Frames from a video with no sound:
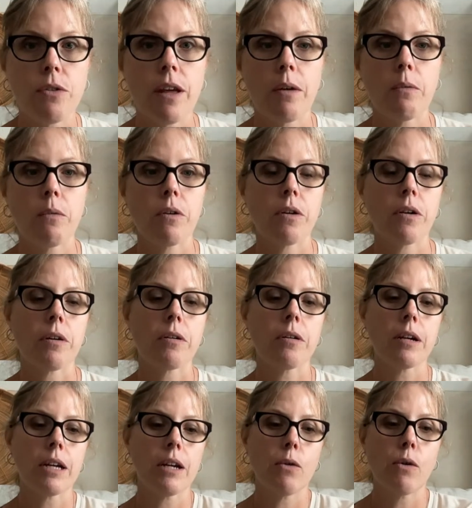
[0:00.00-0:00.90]
that were
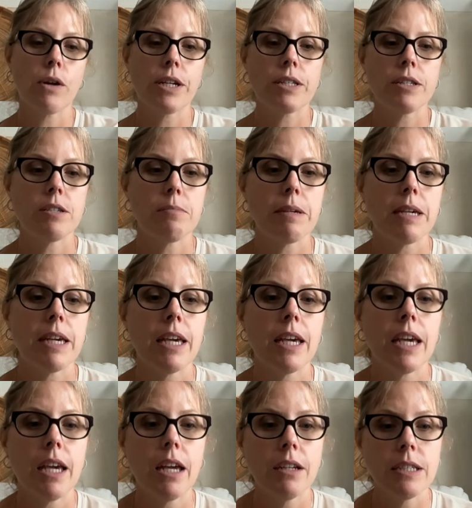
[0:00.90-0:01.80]
going to be
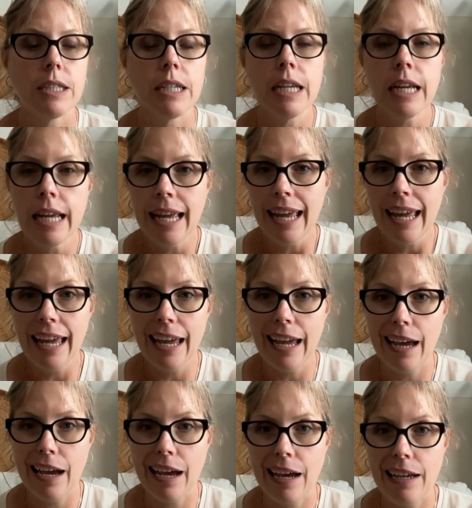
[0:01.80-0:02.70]
hit.
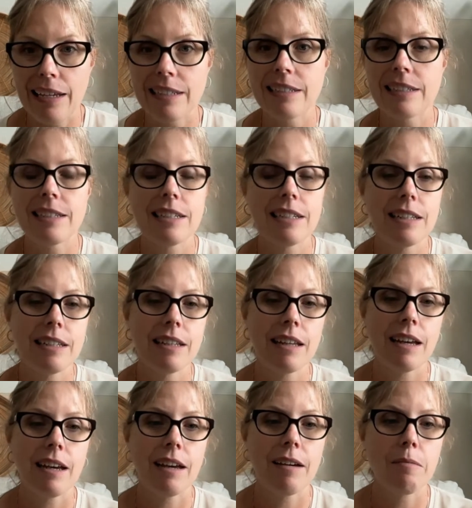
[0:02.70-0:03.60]
And
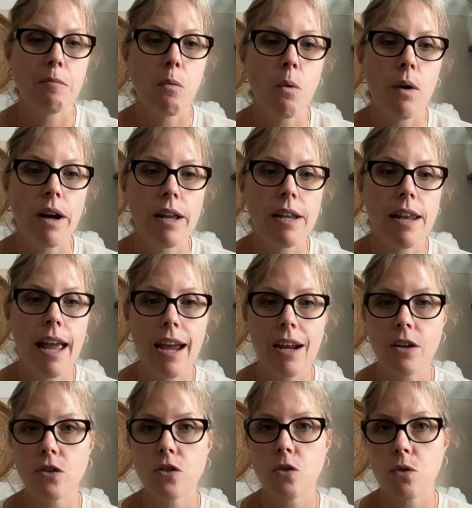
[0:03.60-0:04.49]
one
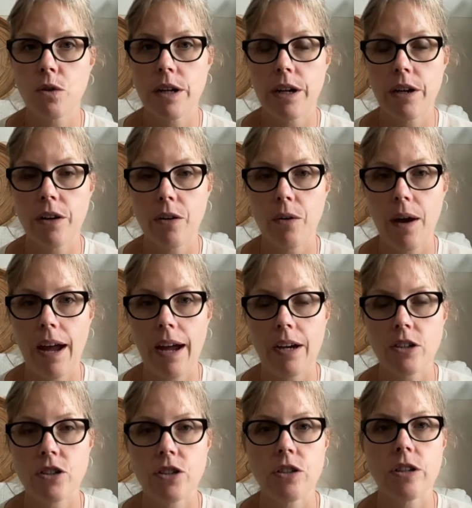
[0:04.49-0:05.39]
had a tornado
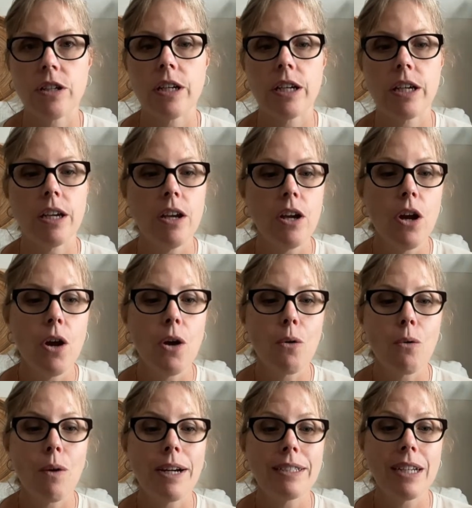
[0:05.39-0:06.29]
actually
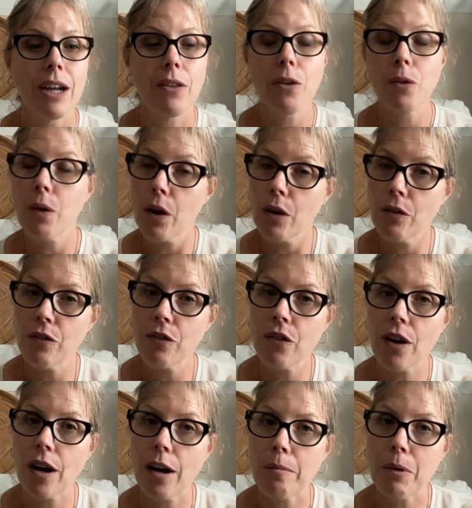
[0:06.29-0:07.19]
right down the road
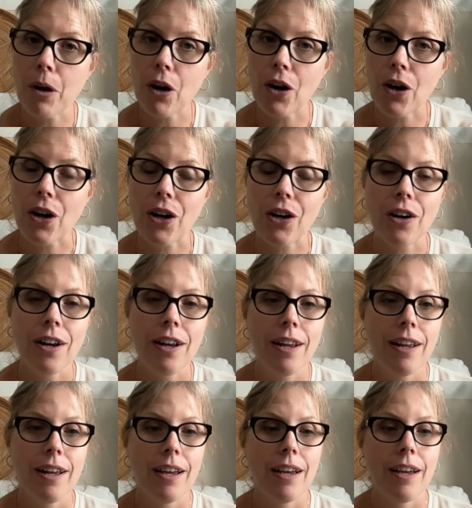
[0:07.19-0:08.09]
from her.
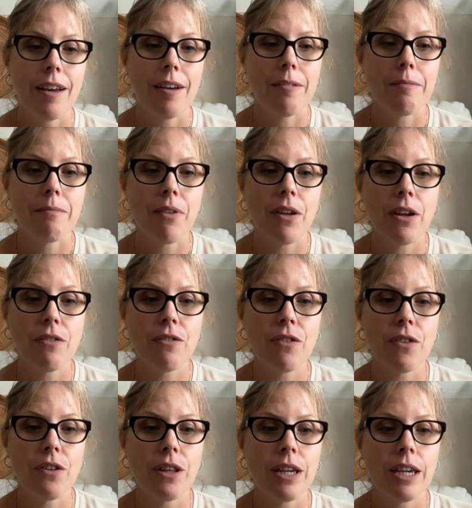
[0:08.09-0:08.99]

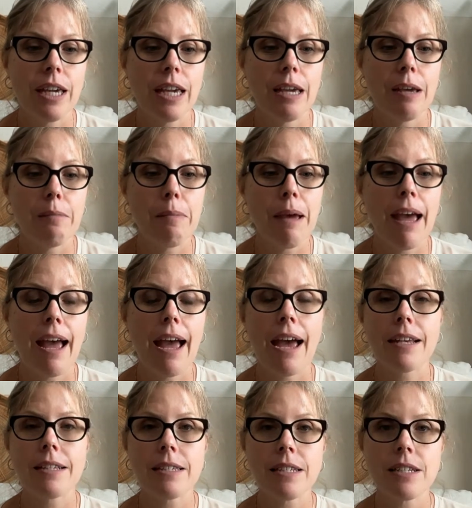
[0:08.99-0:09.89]
Thankfully, it
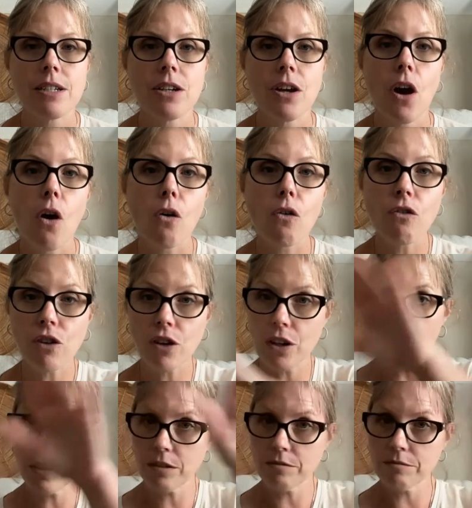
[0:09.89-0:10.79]
passed
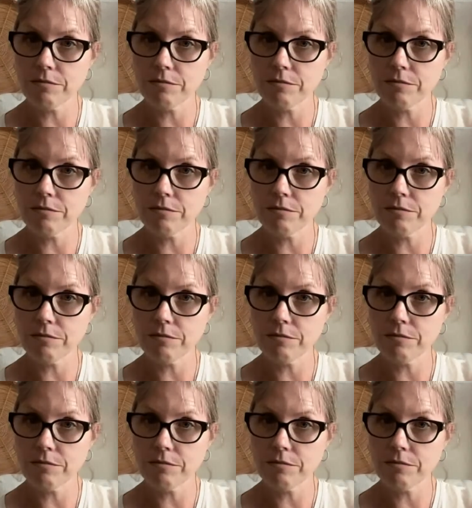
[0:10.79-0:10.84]
over.